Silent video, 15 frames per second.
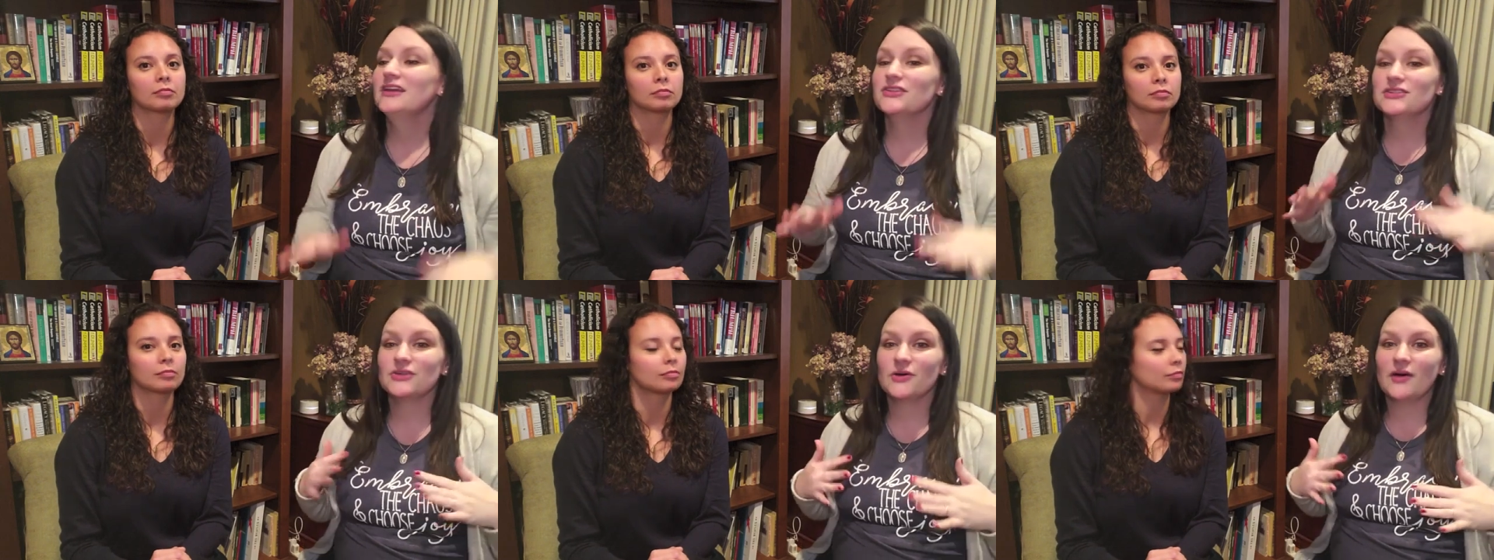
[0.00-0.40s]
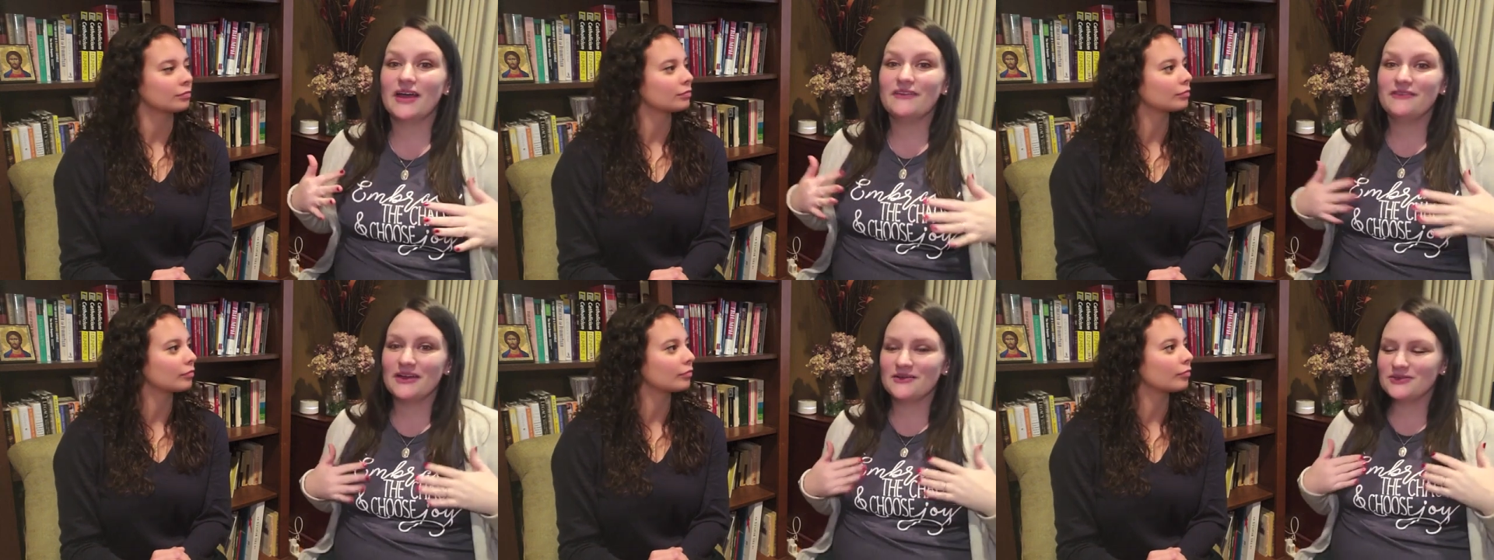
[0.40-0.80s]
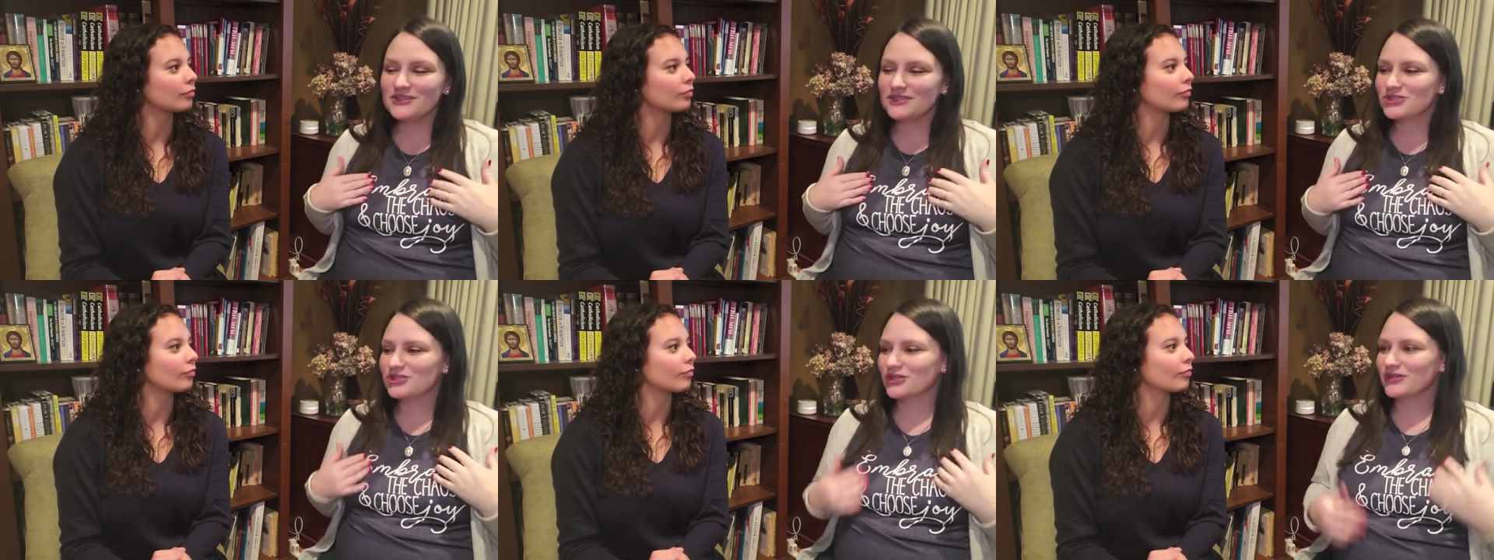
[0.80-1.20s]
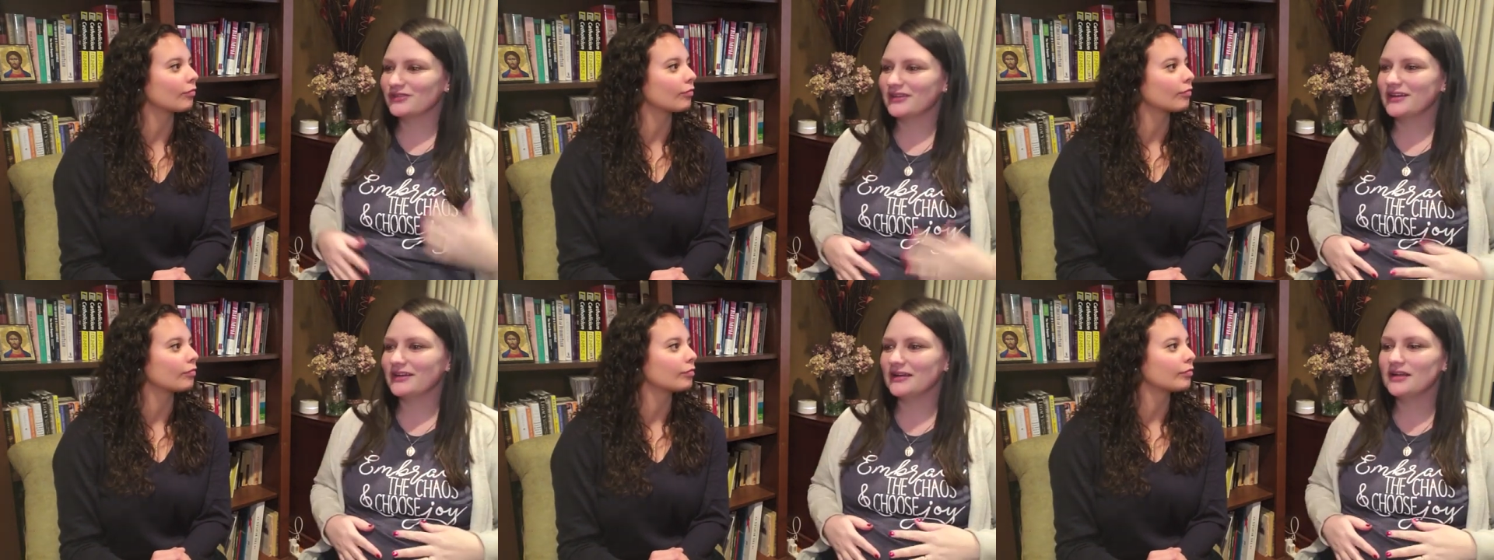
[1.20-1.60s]
Speaker 1: So I found this shirt
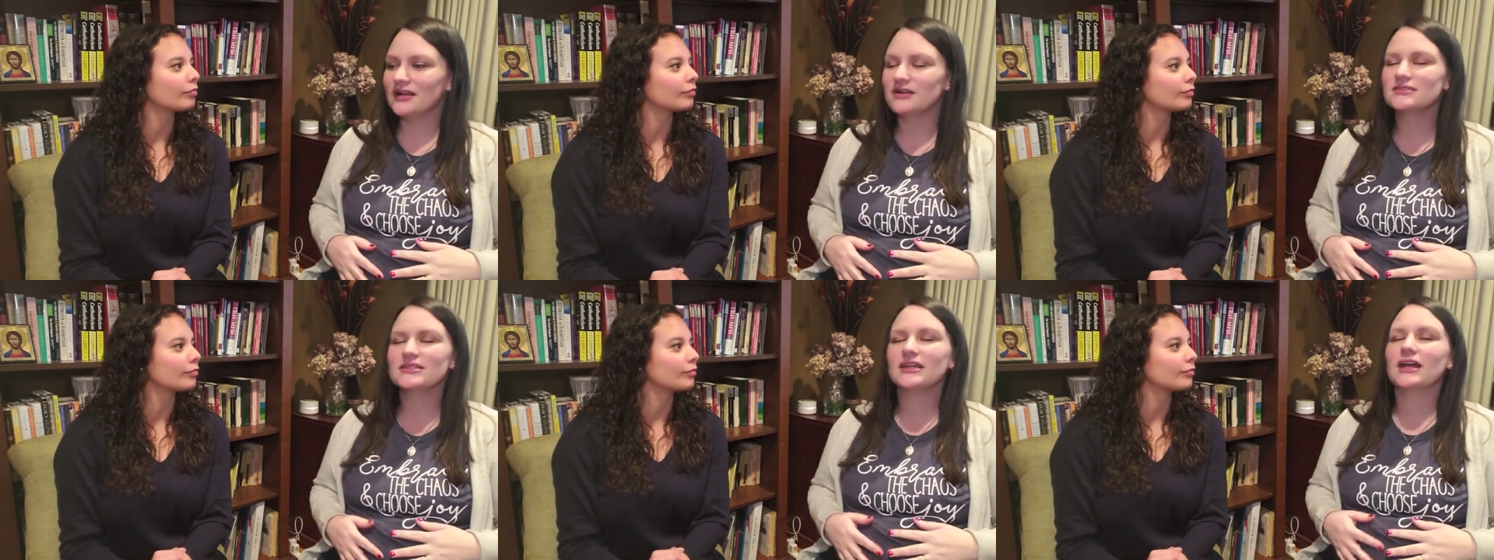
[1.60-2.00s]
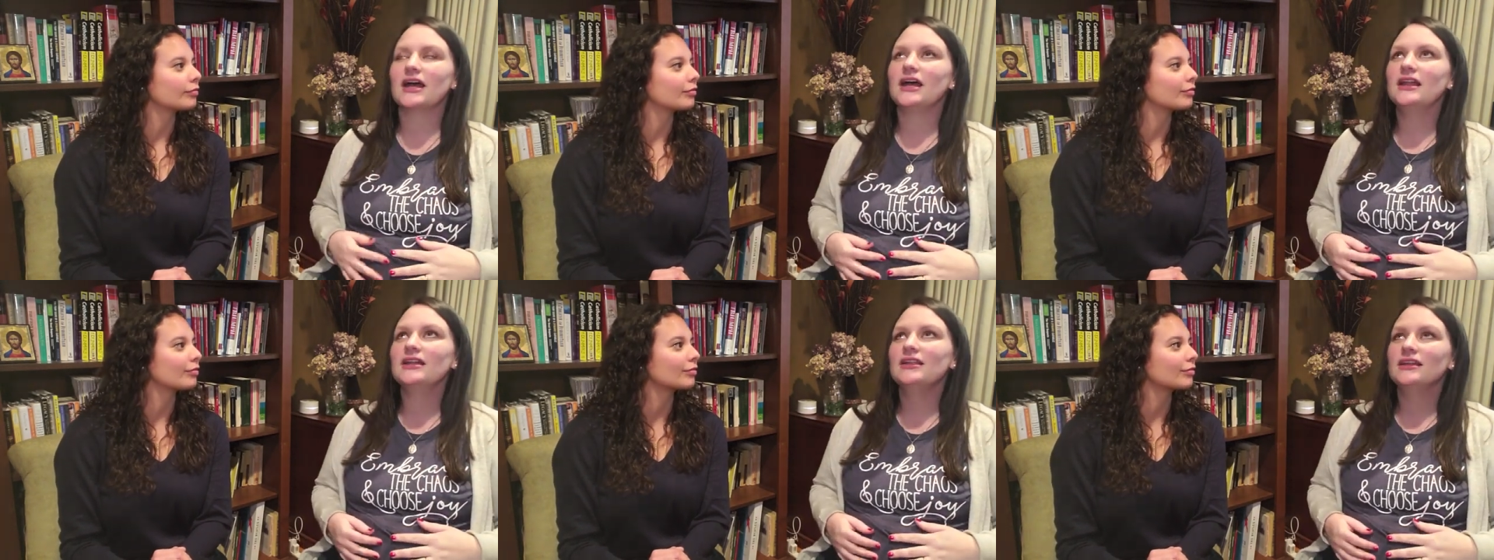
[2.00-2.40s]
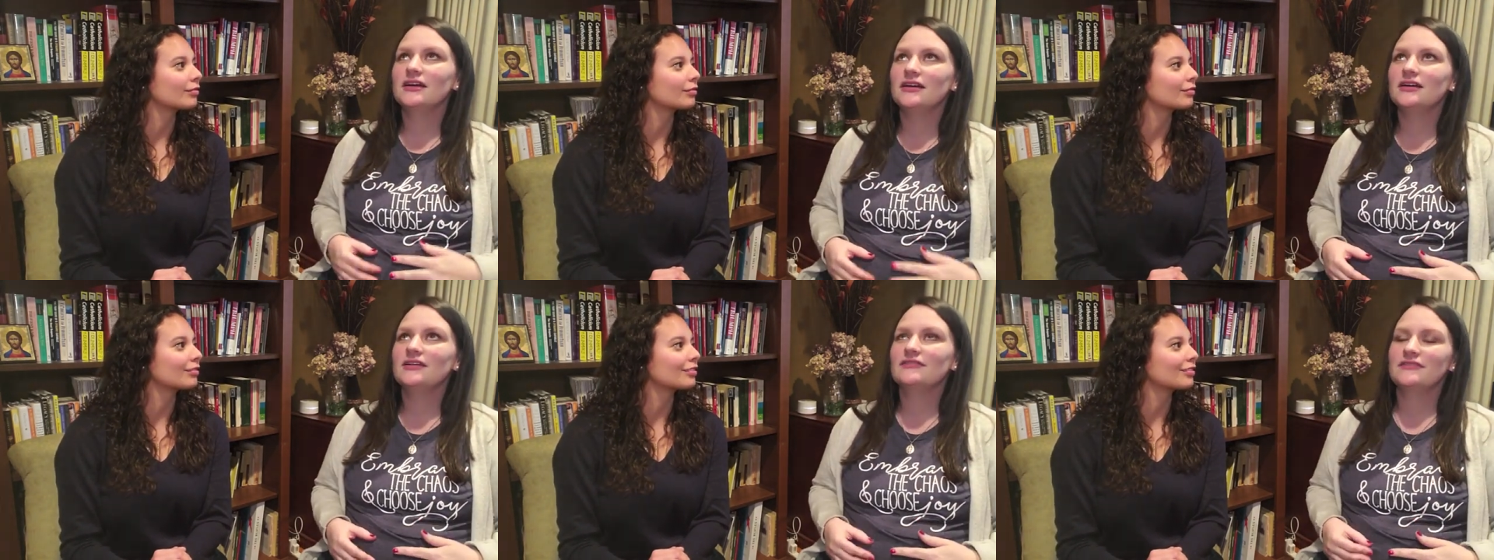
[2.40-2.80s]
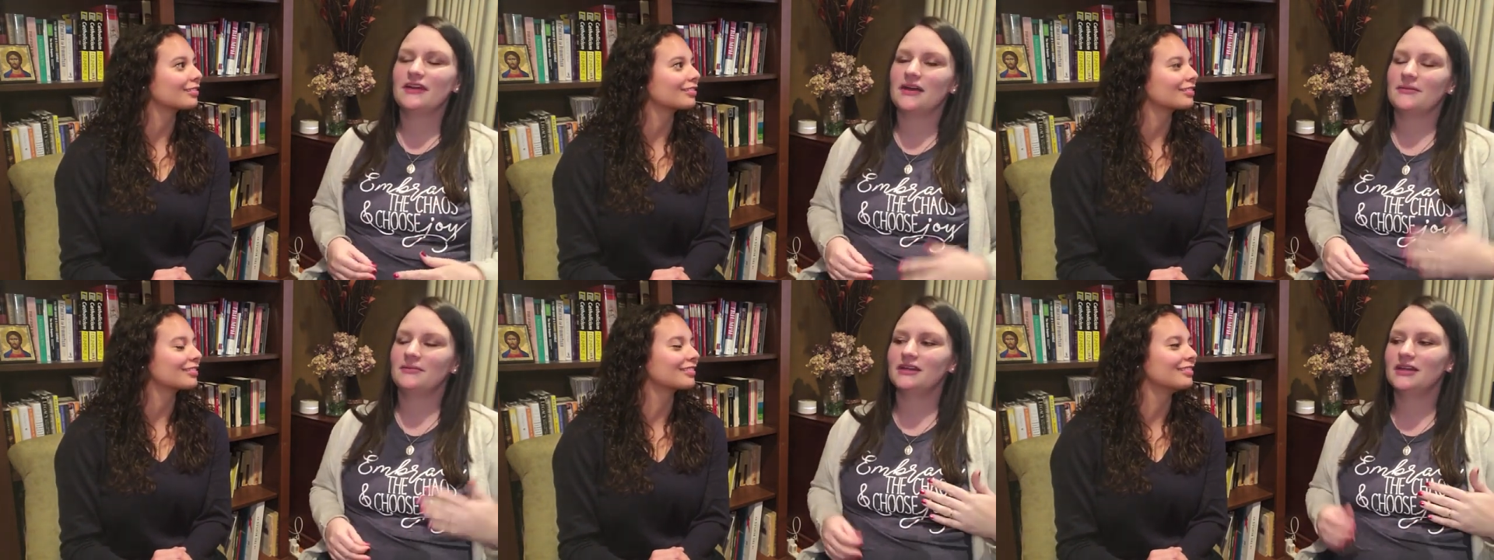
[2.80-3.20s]
there, and I was like, I love
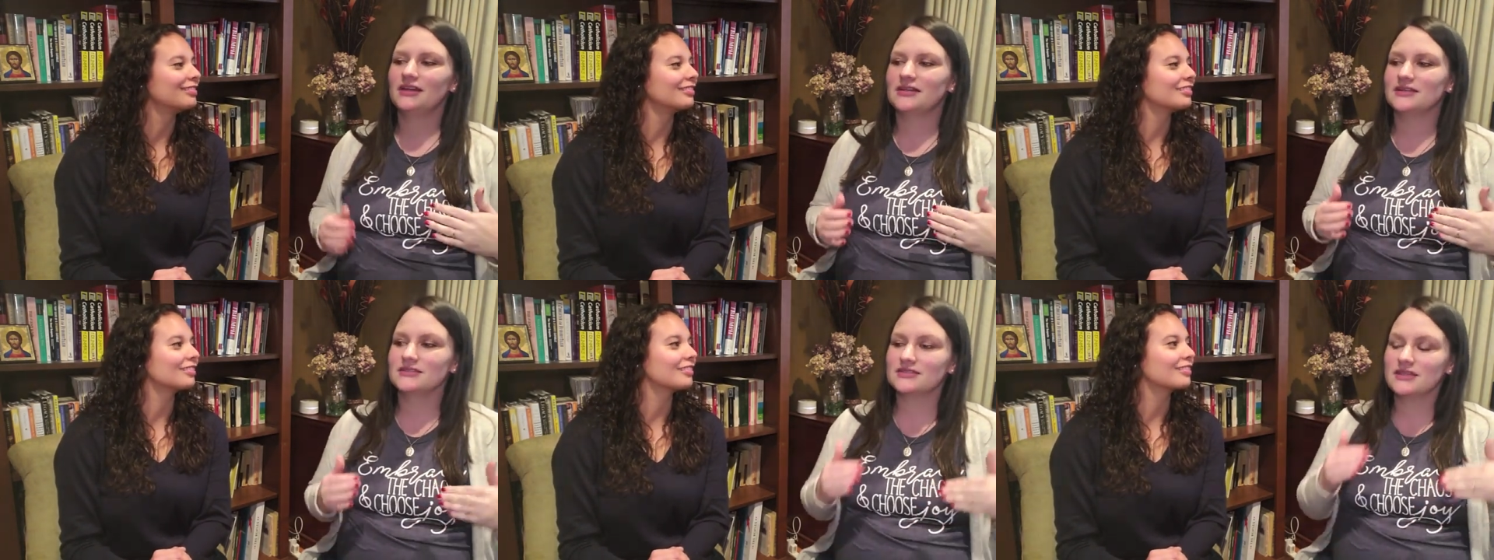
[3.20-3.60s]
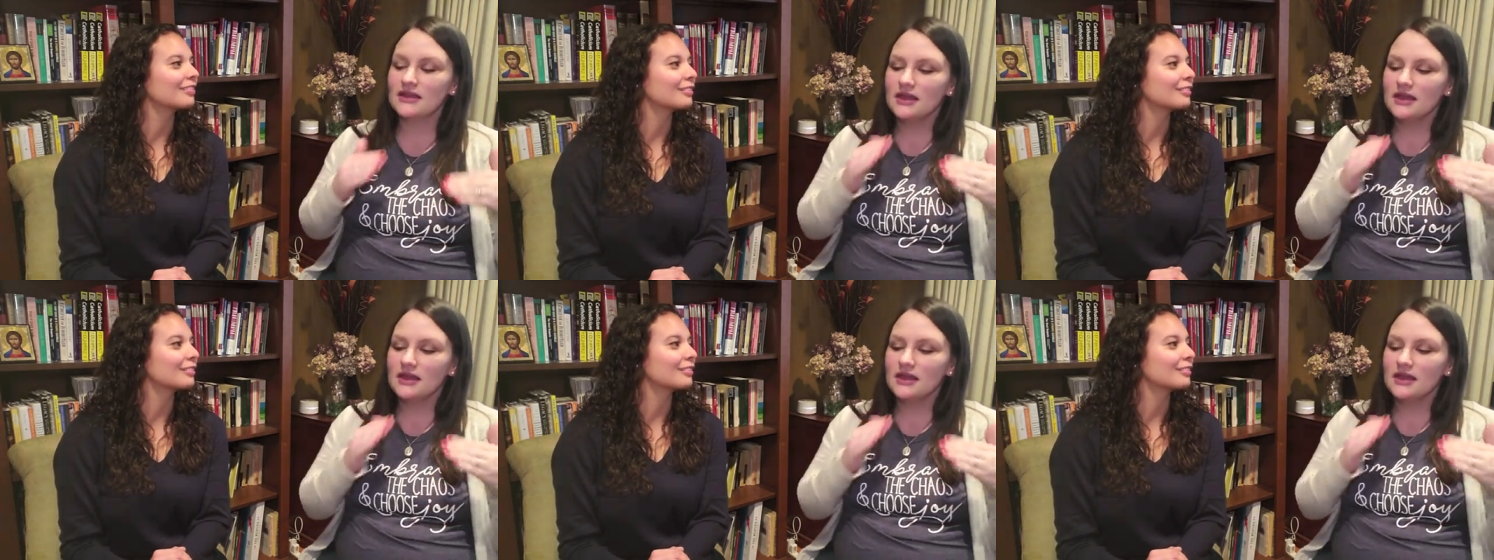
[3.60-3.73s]
that, because,